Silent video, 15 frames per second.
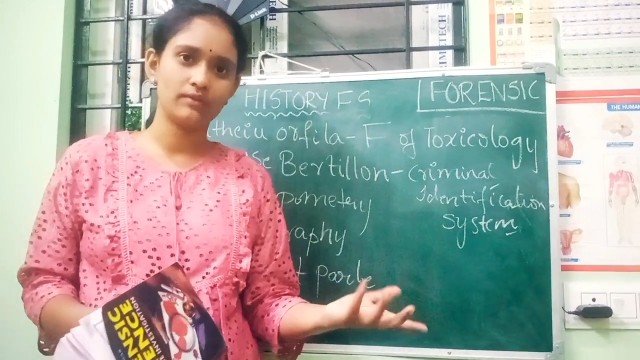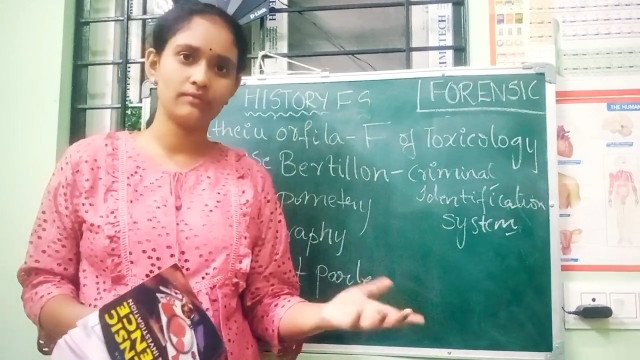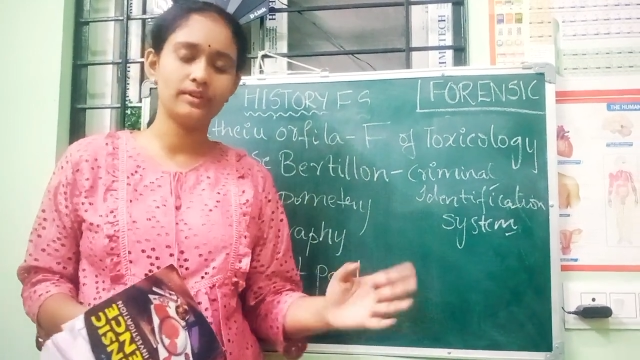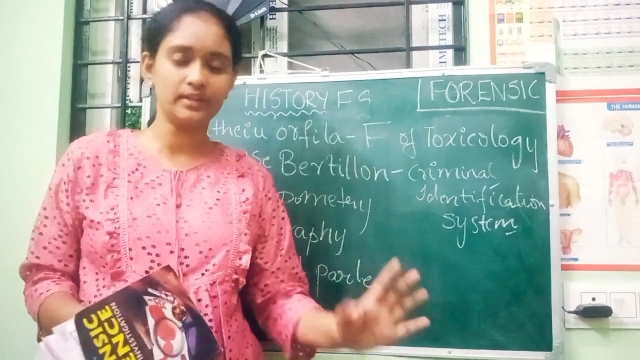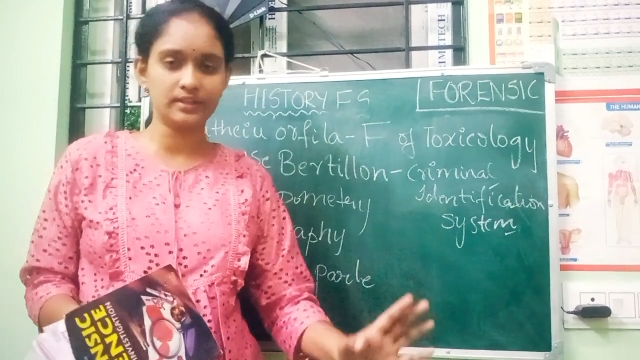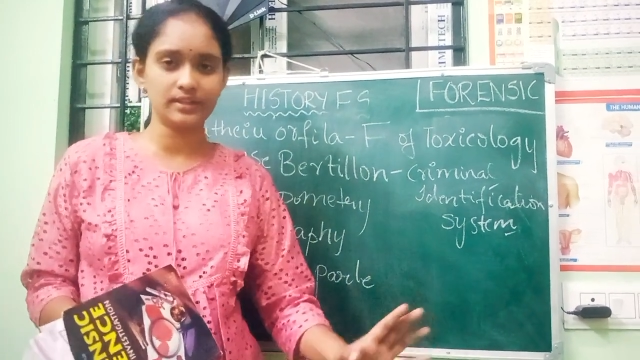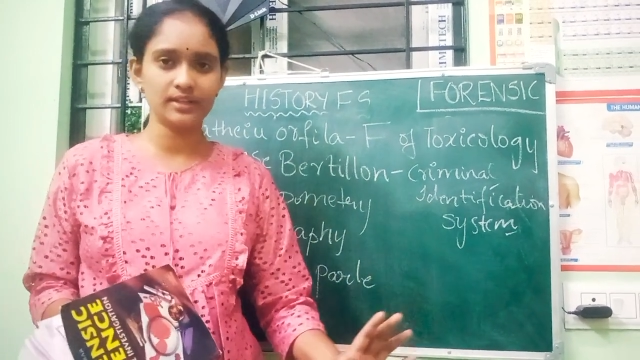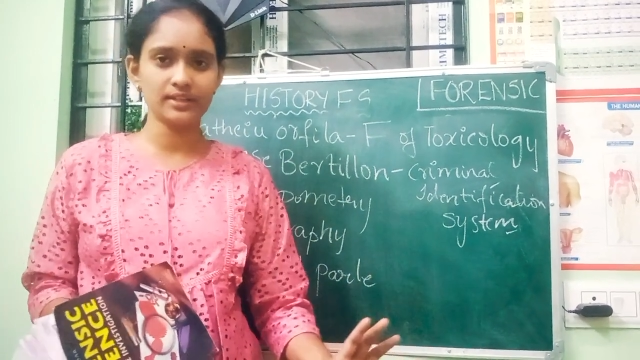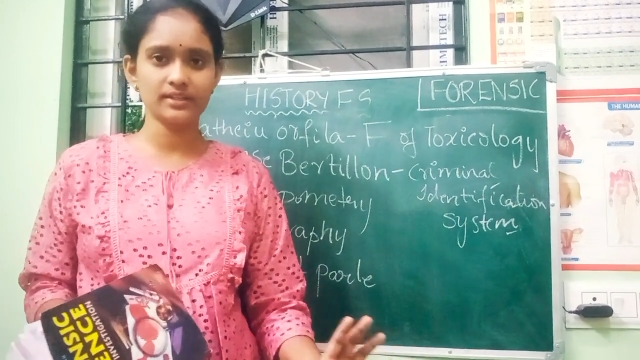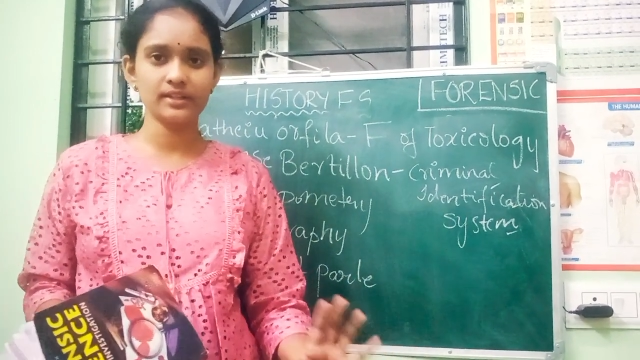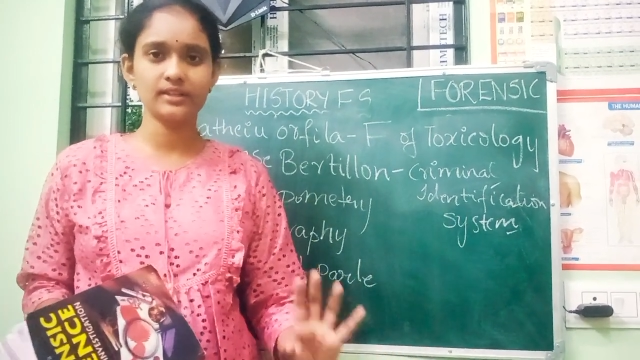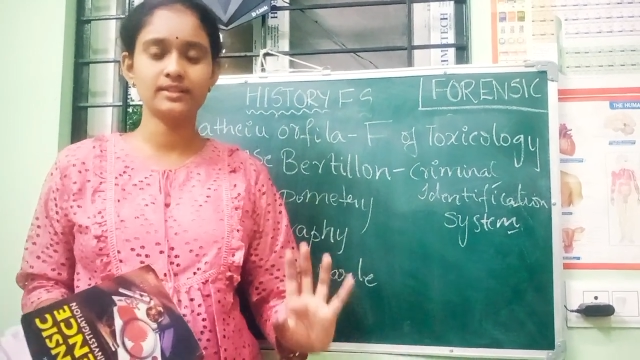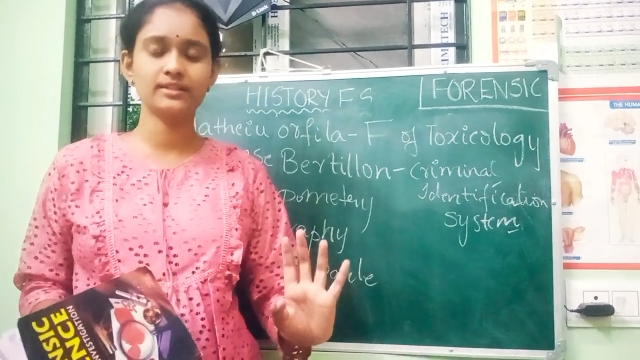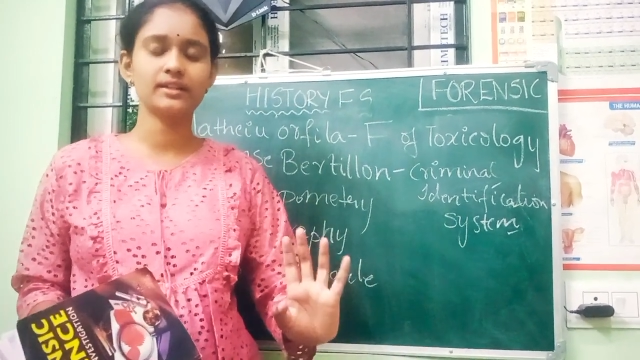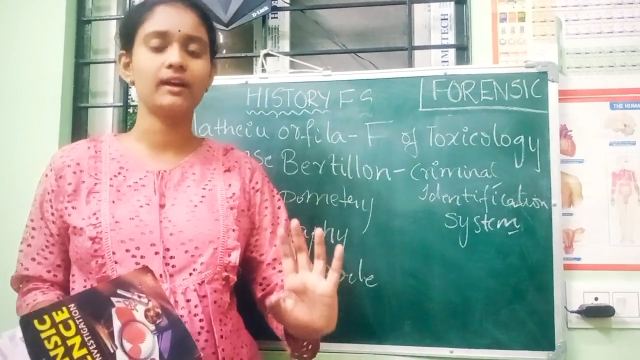Witness
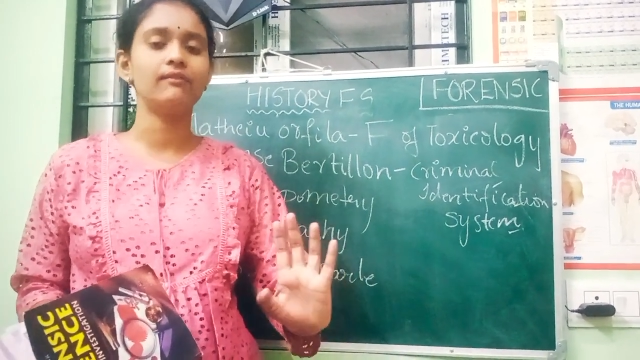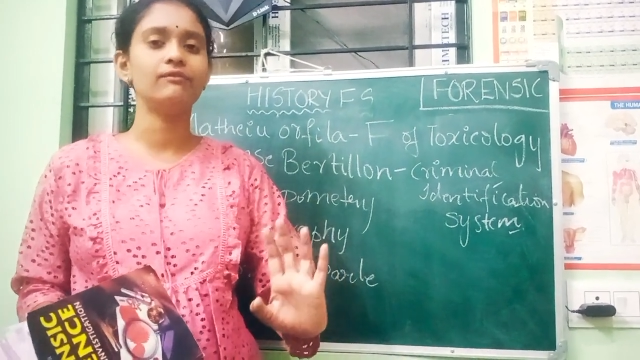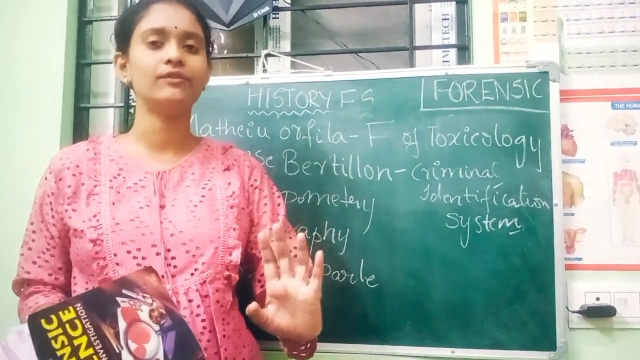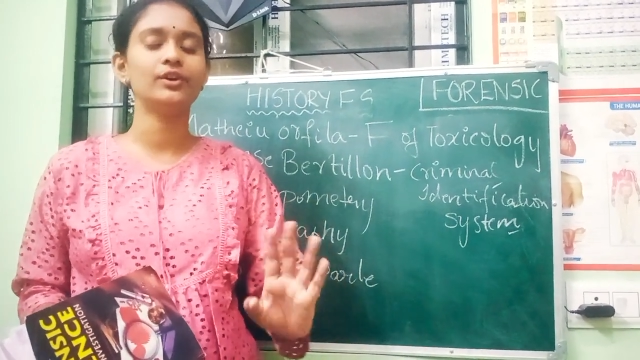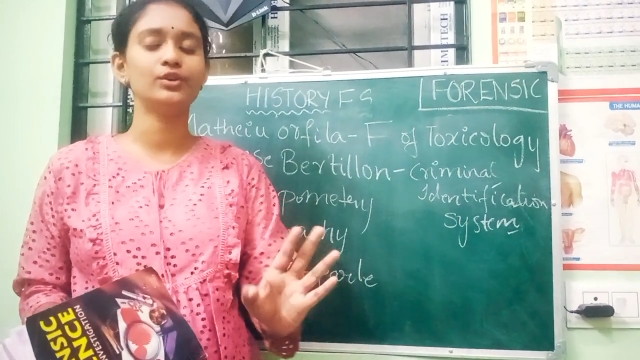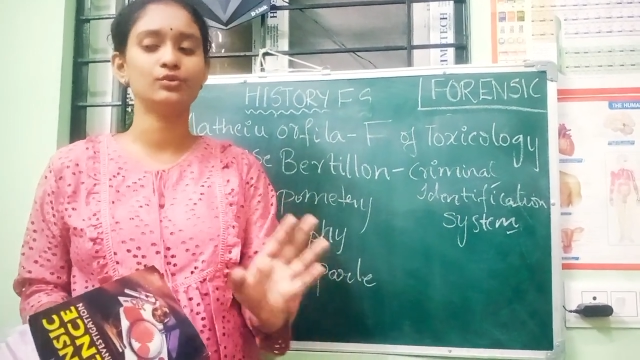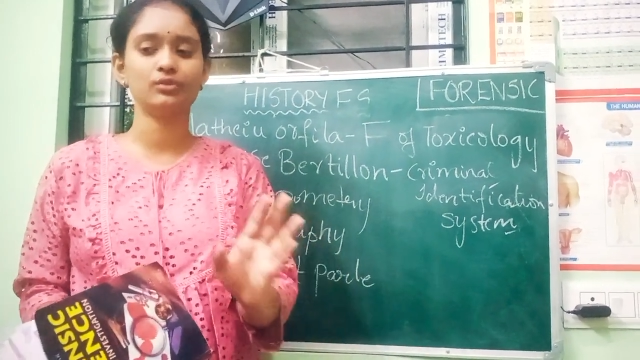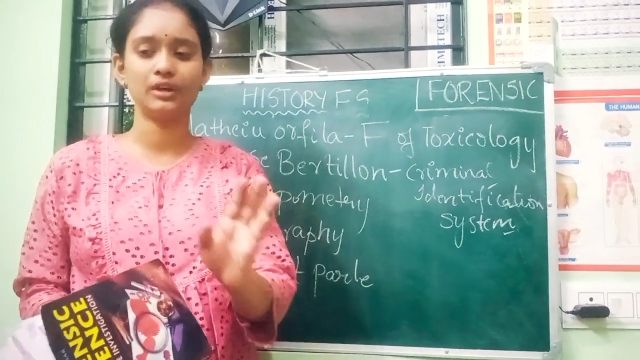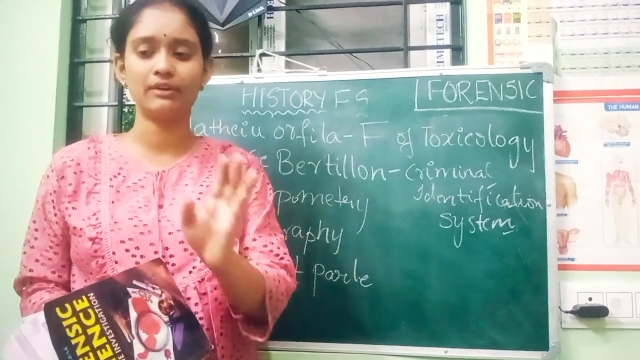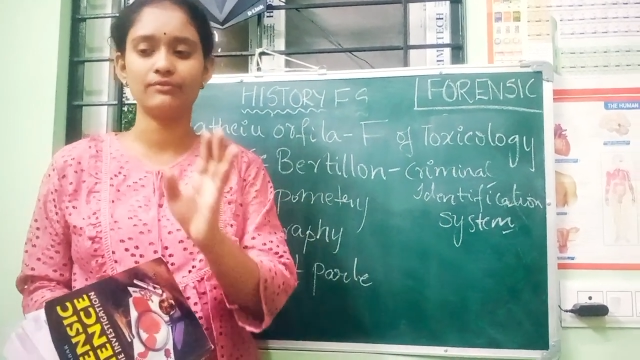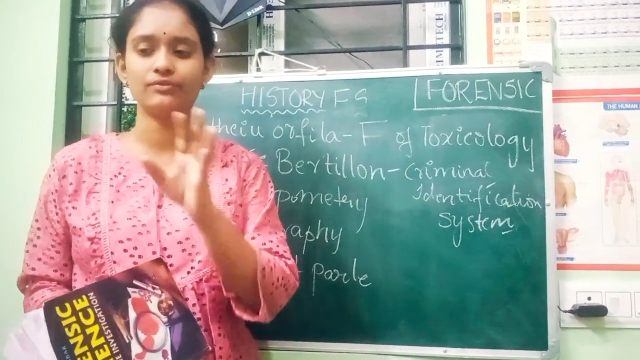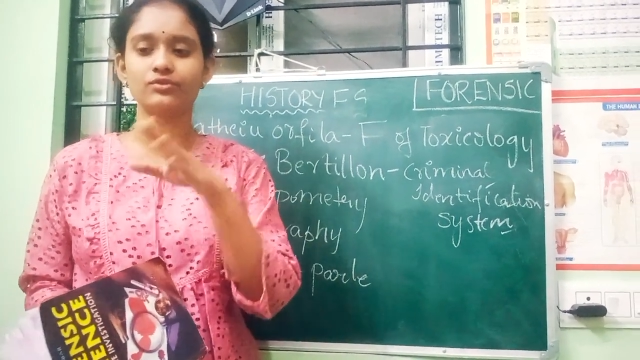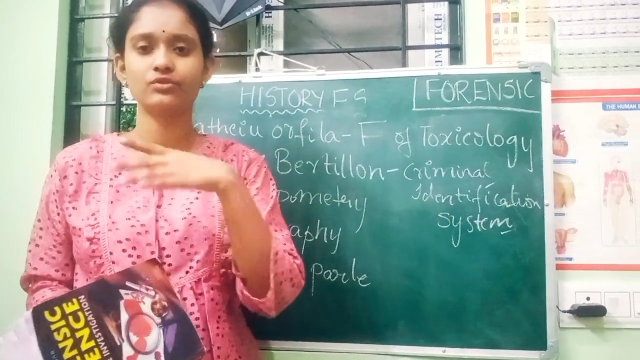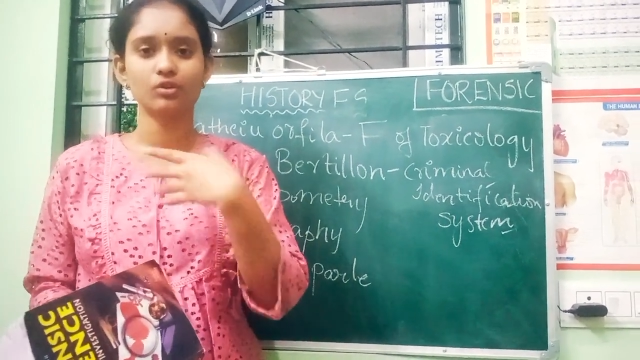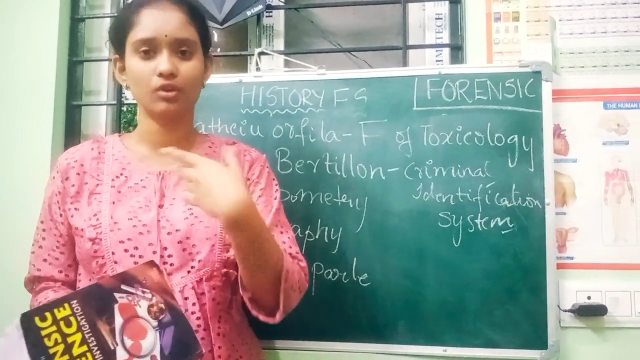is someone who have
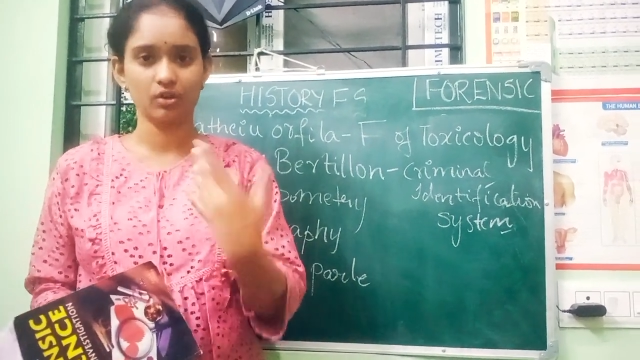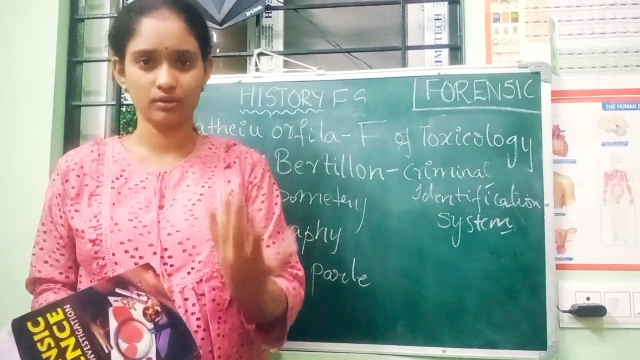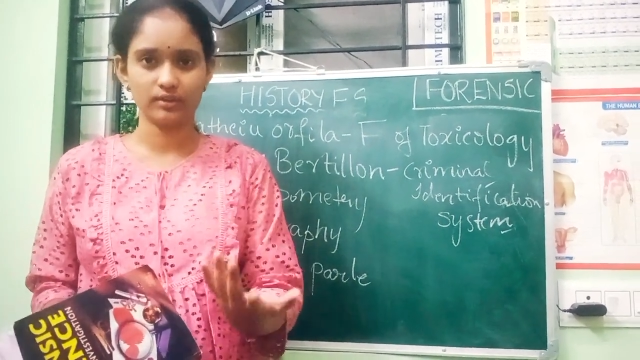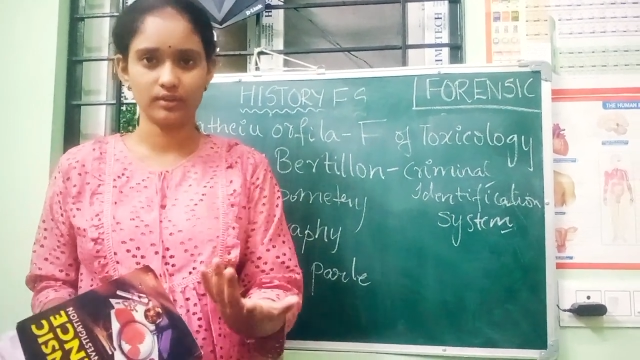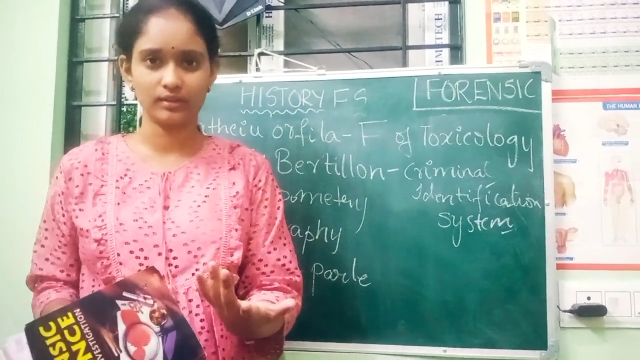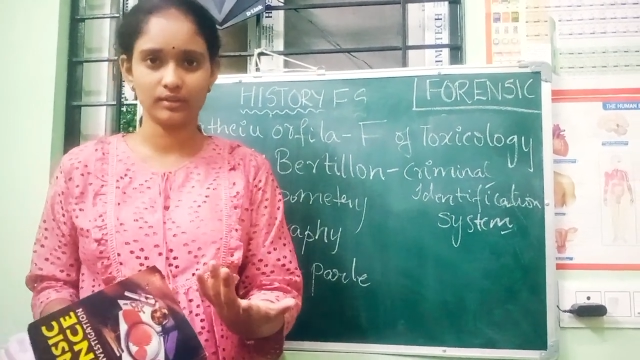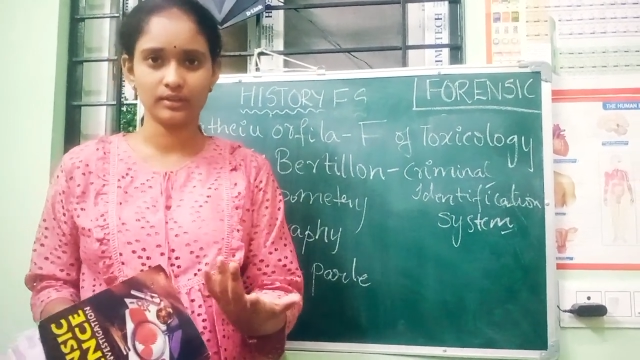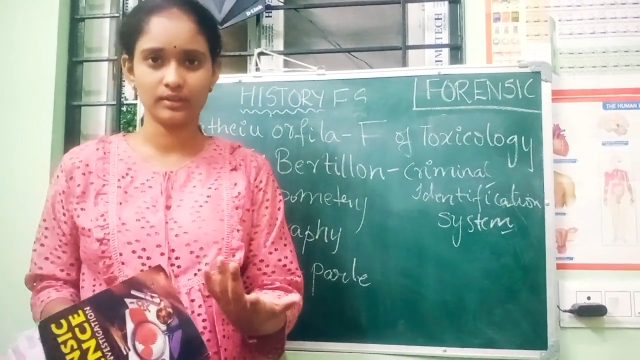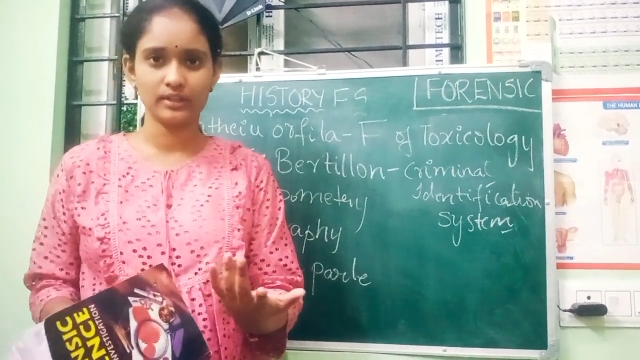saw that.